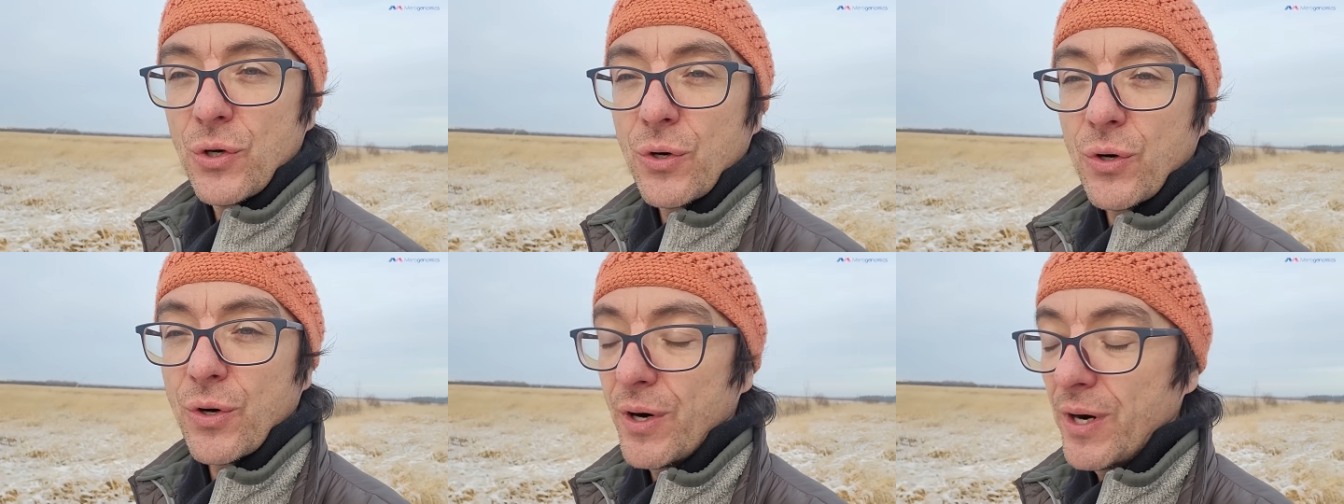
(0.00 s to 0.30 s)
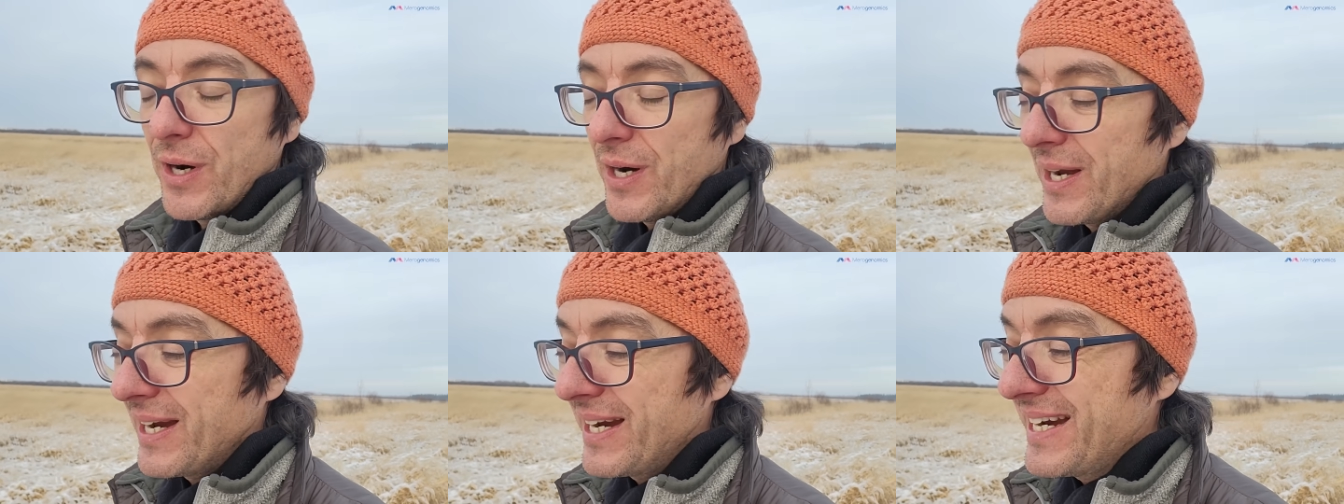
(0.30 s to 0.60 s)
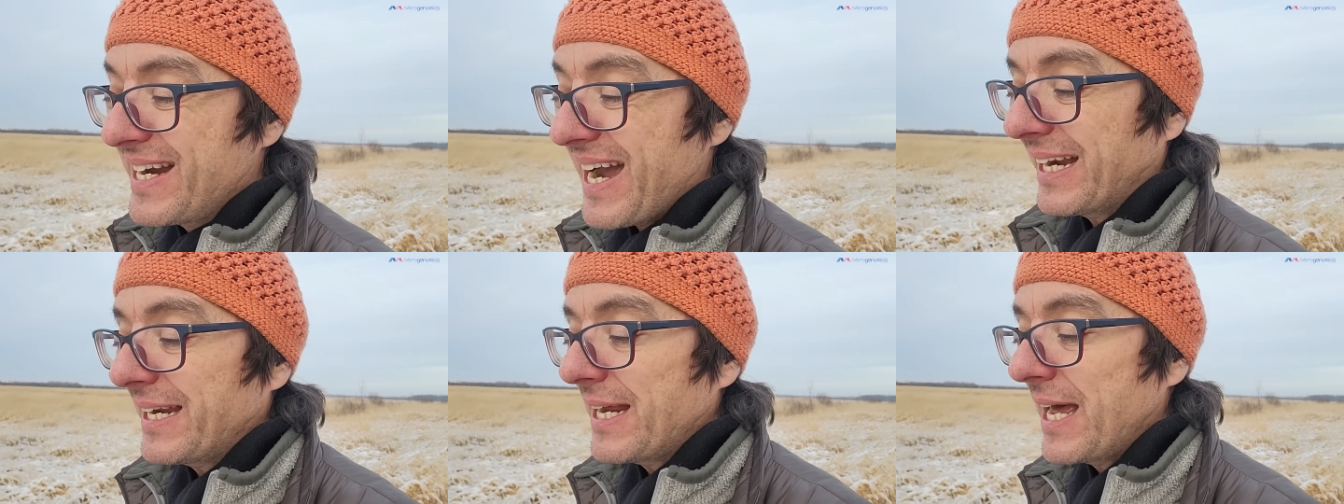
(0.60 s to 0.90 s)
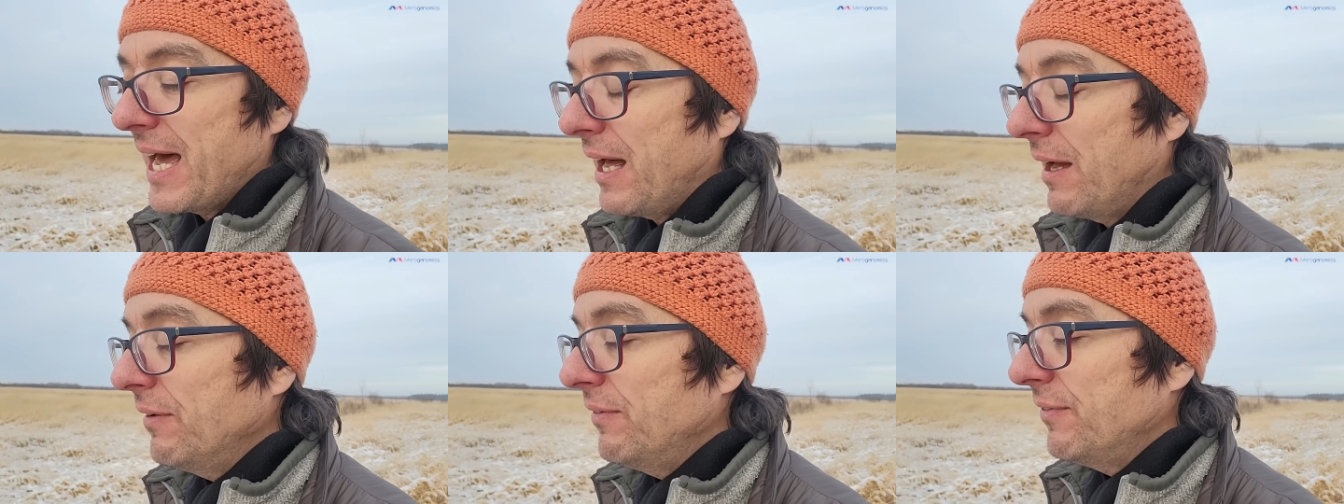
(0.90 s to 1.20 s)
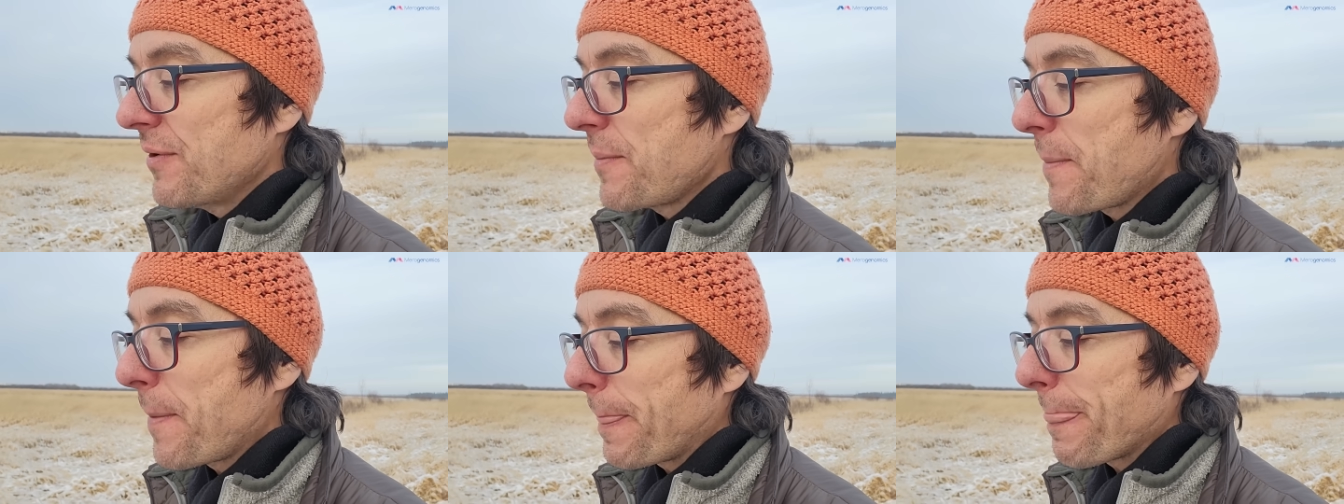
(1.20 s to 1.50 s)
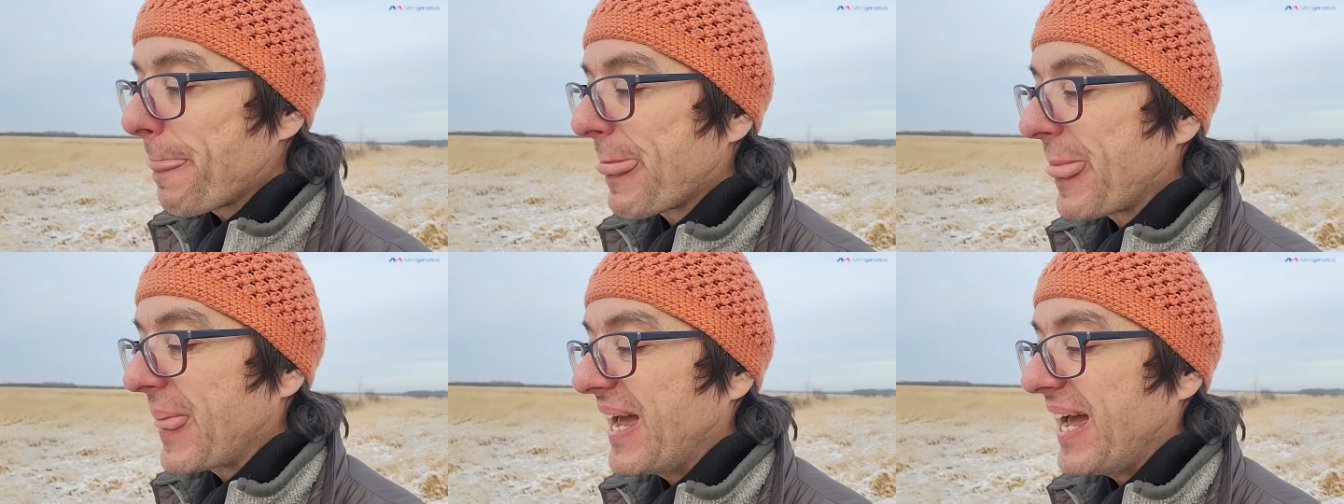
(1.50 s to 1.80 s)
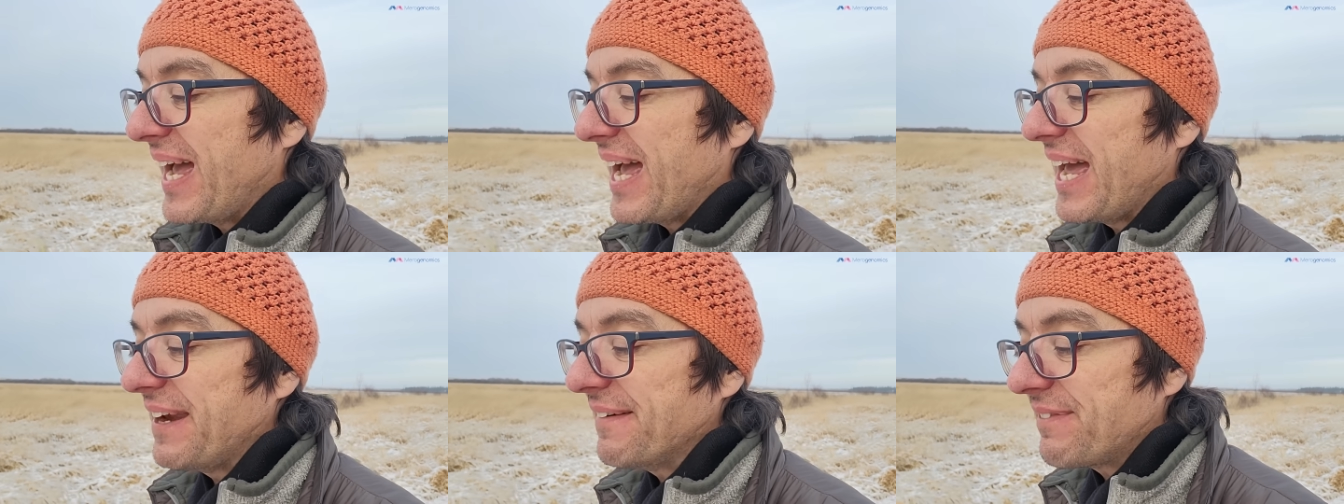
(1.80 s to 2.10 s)
your gut health
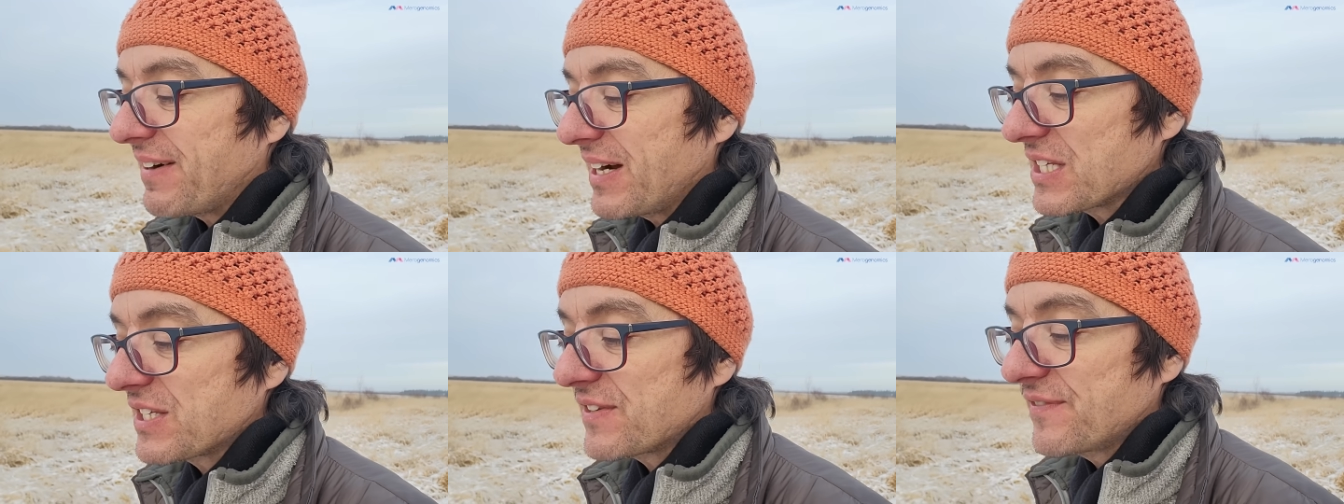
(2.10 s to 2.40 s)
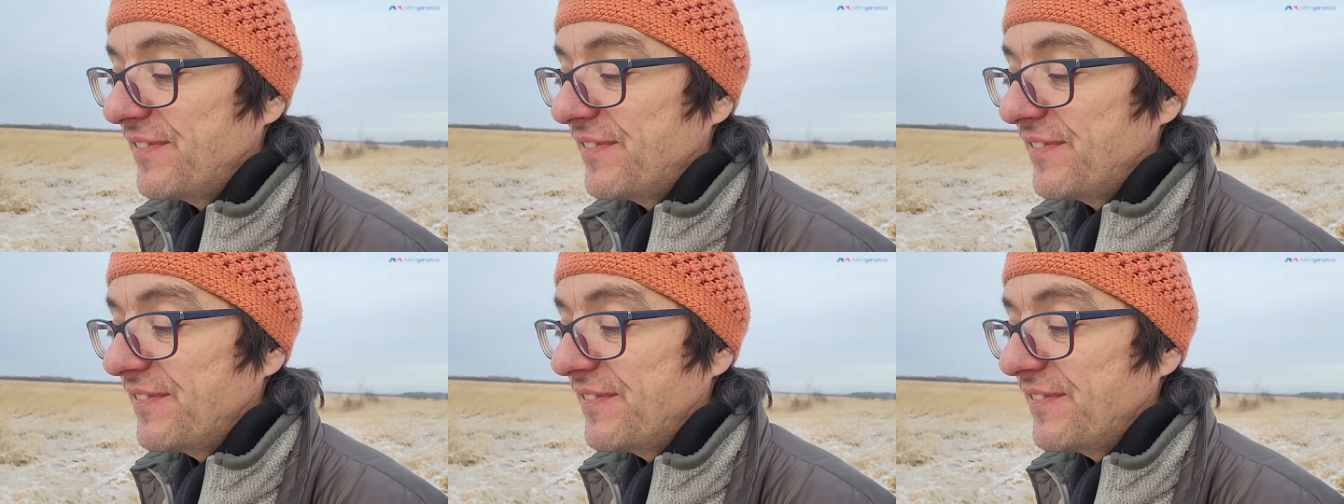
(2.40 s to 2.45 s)
and vice